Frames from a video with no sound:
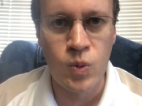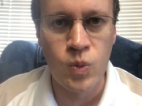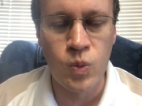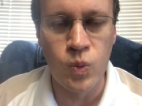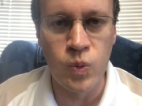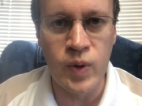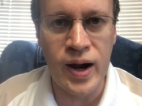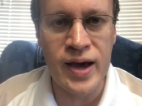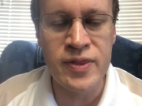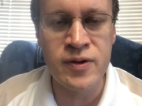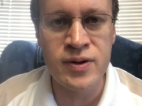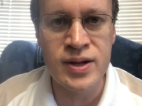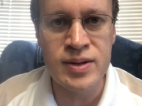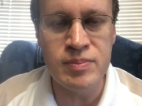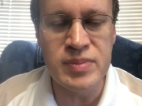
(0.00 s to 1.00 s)
Rather,
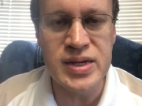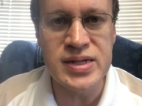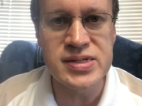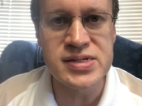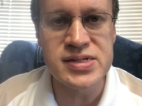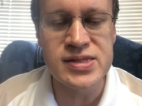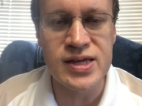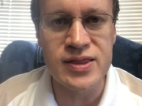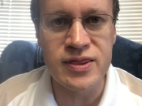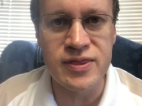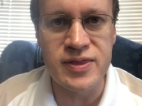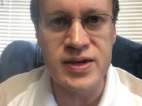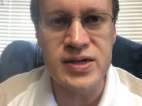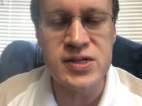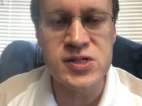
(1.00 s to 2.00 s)
it means that
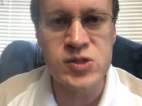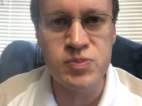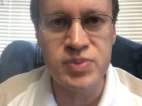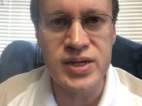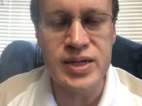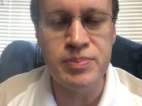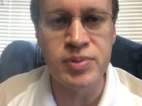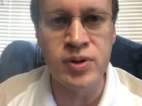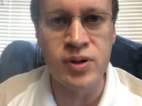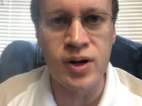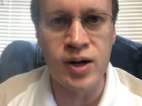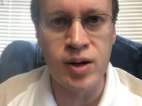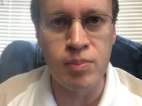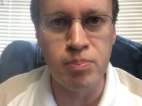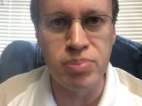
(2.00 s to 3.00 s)
these people
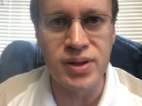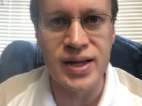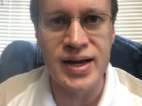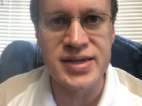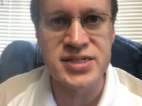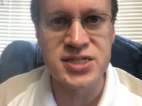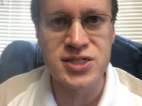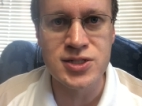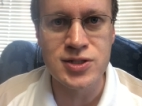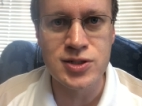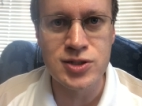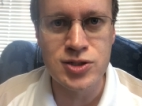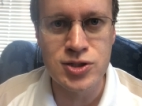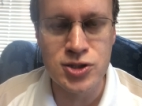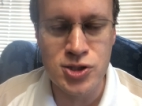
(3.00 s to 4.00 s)
are blessed
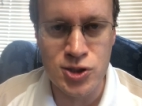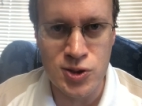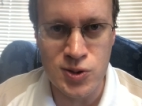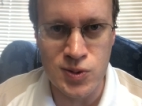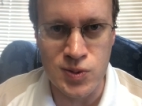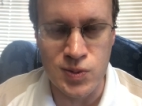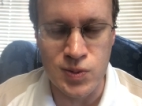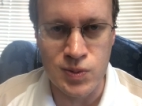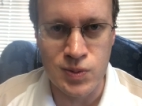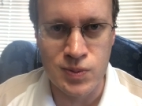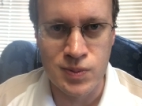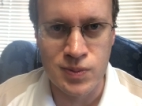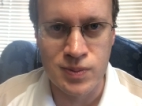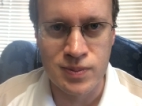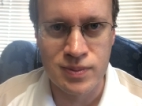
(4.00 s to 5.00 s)
too.
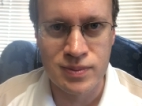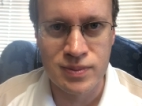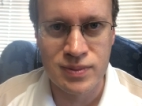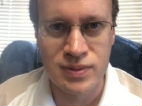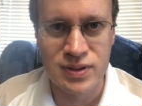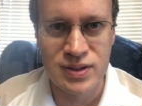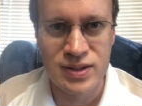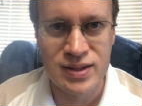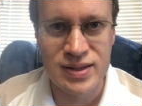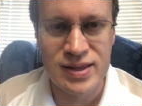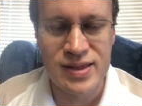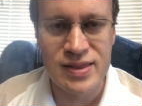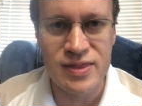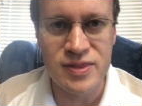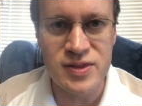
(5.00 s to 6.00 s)

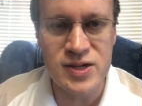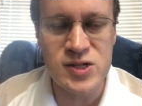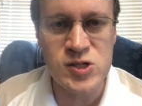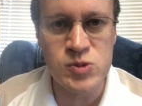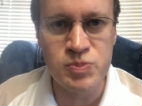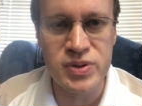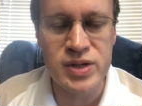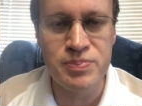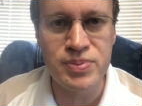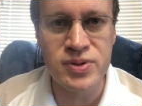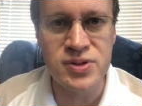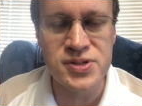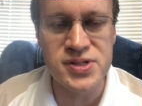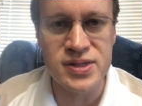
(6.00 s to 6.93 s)
These people's